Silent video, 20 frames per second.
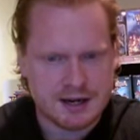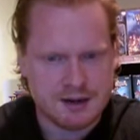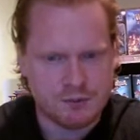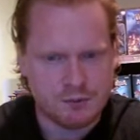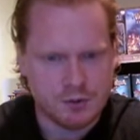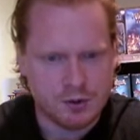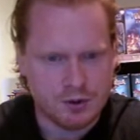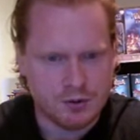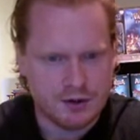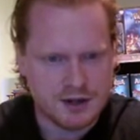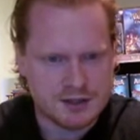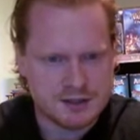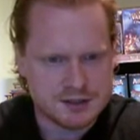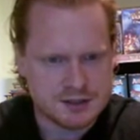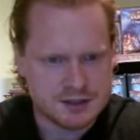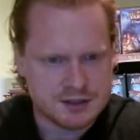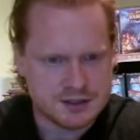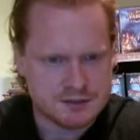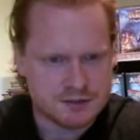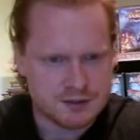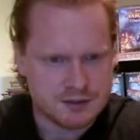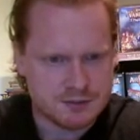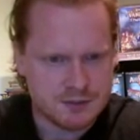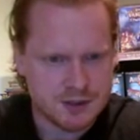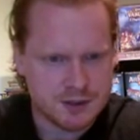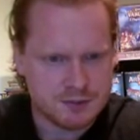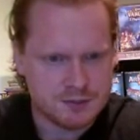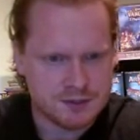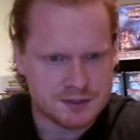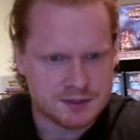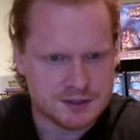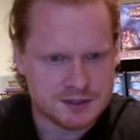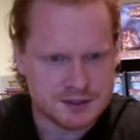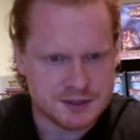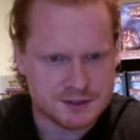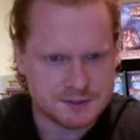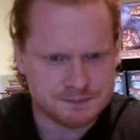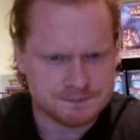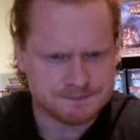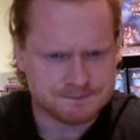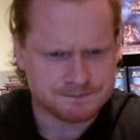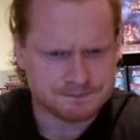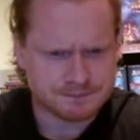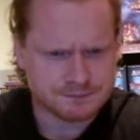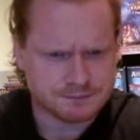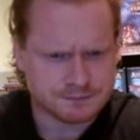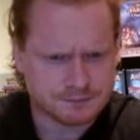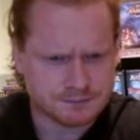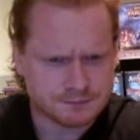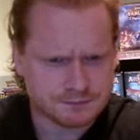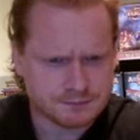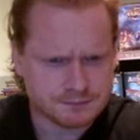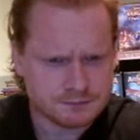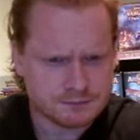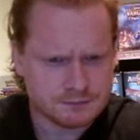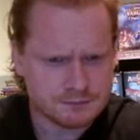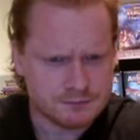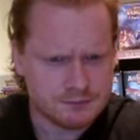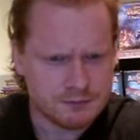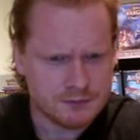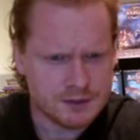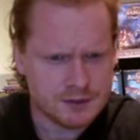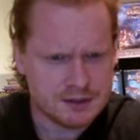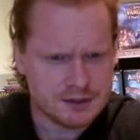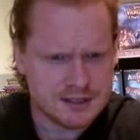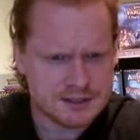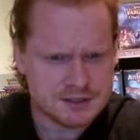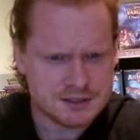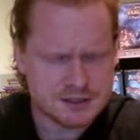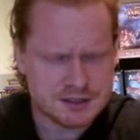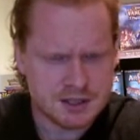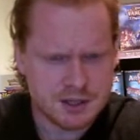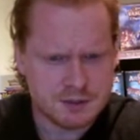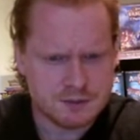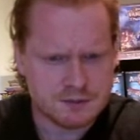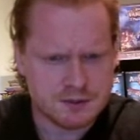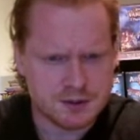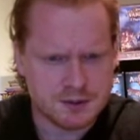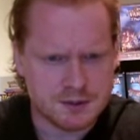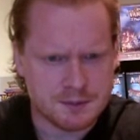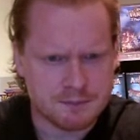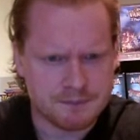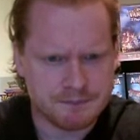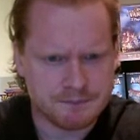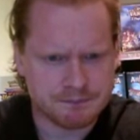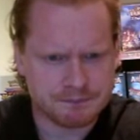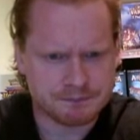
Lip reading: at war engines for a moment. So let's just go through them.